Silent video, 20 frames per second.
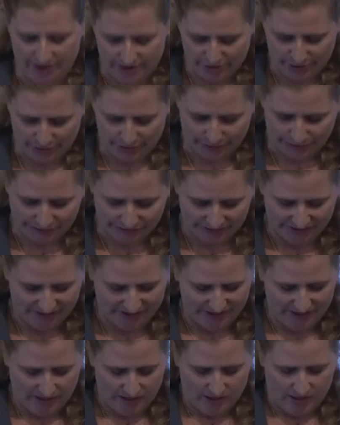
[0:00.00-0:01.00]
not hers.
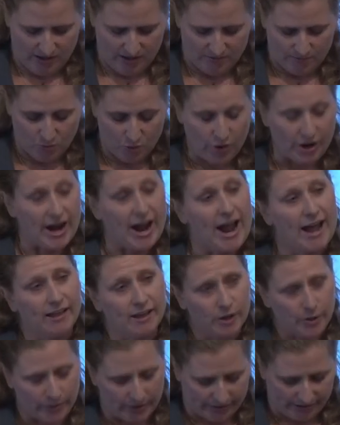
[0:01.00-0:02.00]
More
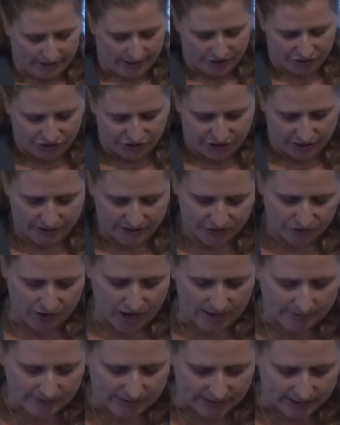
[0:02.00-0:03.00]
eloquently, she
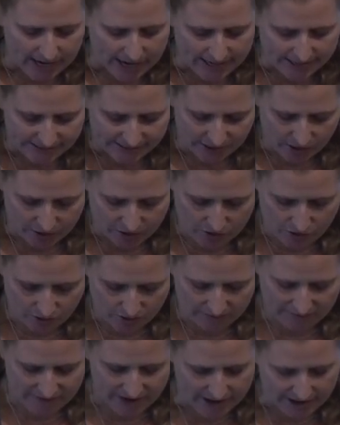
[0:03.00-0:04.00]
describes the 90s era
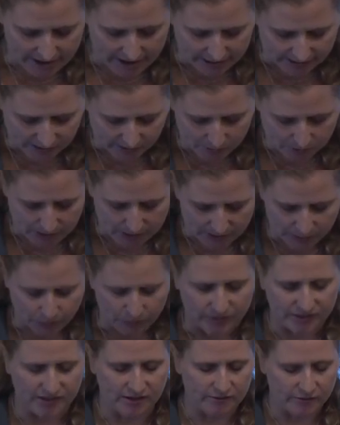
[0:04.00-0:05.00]
Kolofata as a place
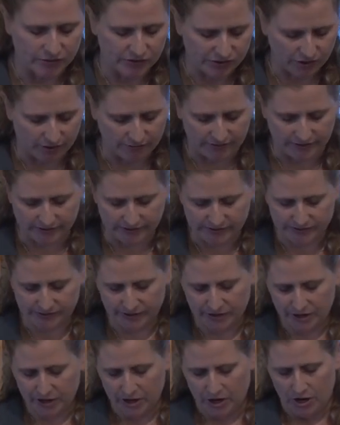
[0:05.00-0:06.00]
where civil servants
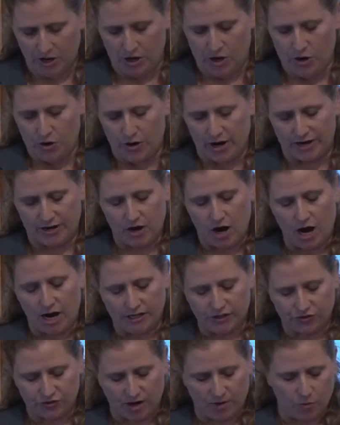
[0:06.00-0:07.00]
who had
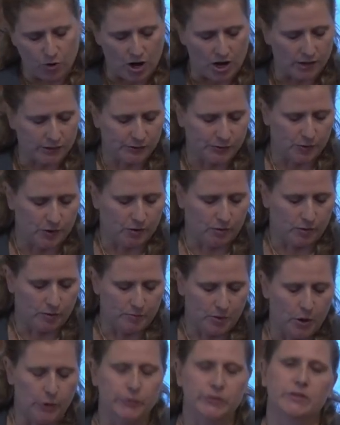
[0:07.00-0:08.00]
caused trouble elsewhere were
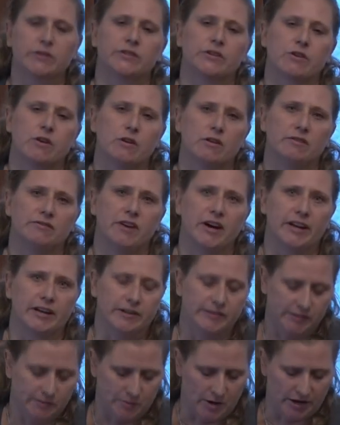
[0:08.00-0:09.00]
posted to Kolofata
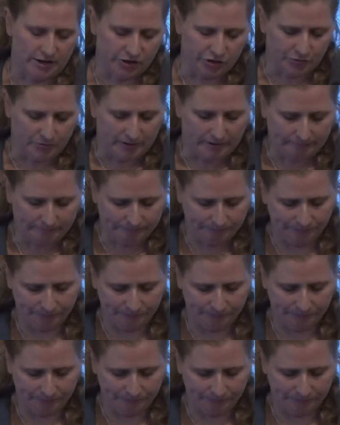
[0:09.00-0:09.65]
as a punishment.